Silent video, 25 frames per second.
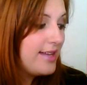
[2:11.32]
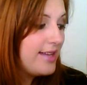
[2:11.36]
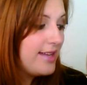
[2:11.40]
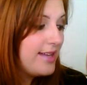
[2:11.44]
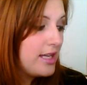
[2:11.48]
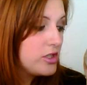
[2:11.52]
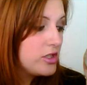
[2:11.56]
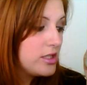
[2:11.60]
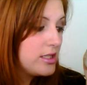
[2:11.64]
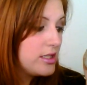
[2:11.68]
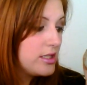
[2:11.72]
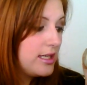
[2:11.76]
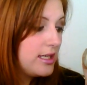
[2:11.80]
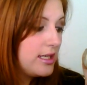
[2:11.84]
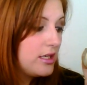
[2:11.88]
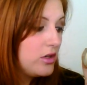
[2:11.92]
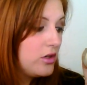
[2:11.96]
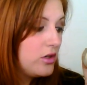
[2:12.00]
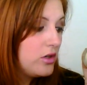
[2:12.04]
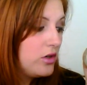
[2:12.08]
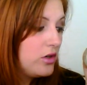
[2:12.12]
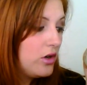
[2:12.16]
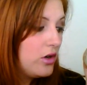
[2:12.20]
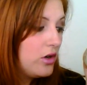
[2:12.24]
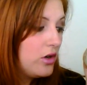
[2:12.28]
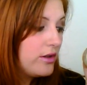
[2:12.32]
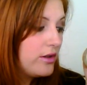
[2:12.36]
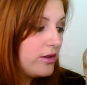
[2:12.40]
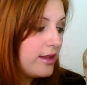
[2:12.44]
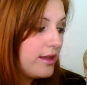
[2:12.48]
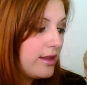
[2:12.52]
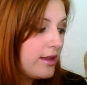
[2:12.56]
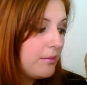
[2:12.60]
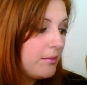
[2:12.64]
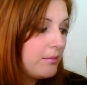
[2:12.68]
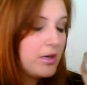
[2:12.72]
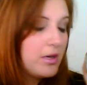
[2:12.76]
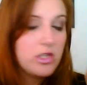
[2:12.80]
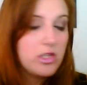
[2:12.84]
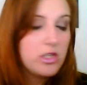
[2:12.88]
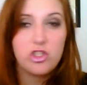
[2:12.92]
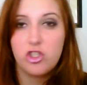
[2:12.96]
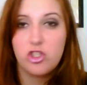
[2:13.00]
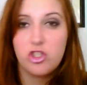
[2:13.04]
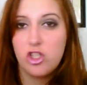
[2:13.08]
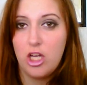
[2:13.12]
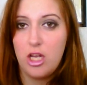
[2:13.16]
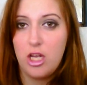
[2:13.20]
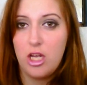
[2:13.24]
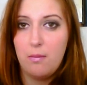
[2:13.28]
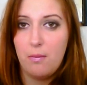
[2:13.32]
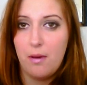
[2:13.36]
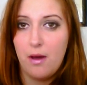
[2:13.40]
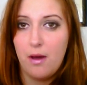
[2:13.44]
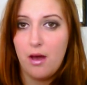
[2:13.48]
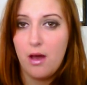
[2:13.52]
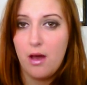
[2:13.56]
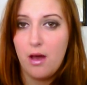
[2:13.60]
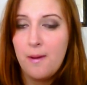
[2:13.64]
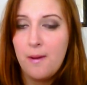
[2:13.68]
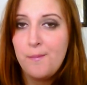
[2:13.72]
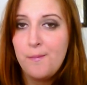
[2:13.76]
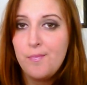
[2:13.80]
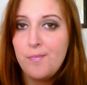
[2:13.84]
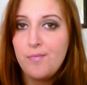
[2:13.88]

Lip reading: actually not that much cheaper.